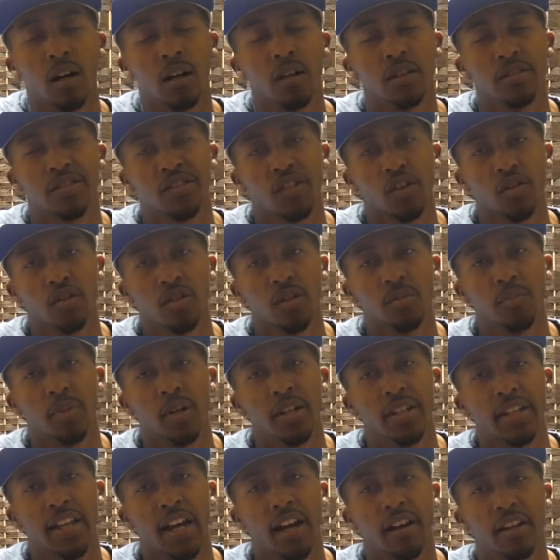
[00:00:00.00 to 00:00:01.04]
circular
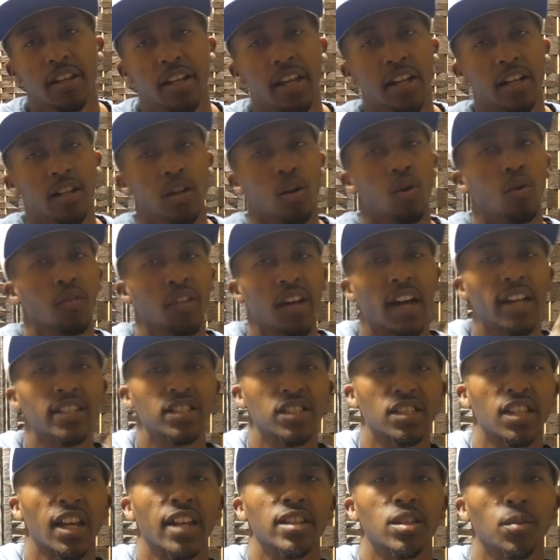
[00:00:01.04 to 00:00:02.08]
button down here that glows. I
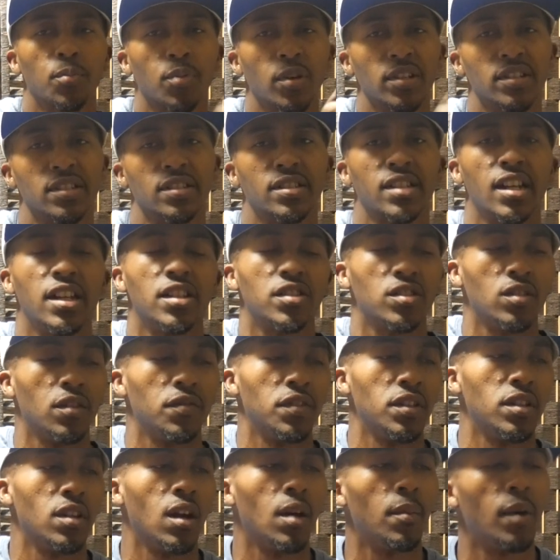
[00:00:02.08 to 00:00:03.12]
just like the presentation of
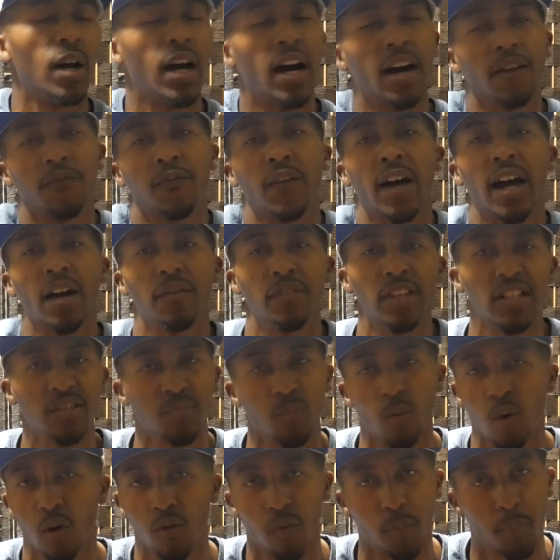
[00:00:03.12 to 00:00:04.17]
the Yamaha Hs5, and that's
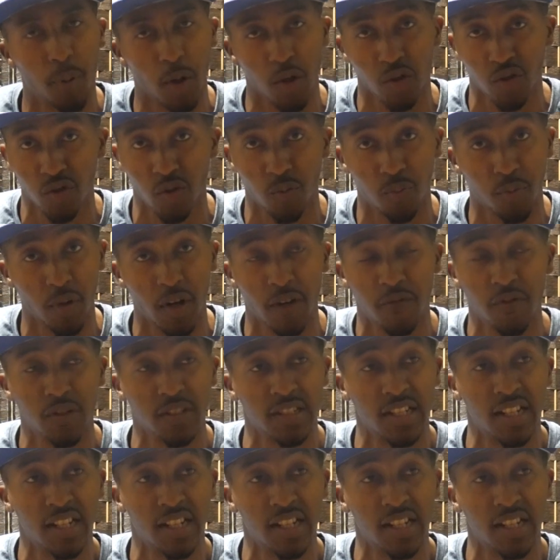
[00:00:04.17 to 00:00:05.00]
more of a personal preference.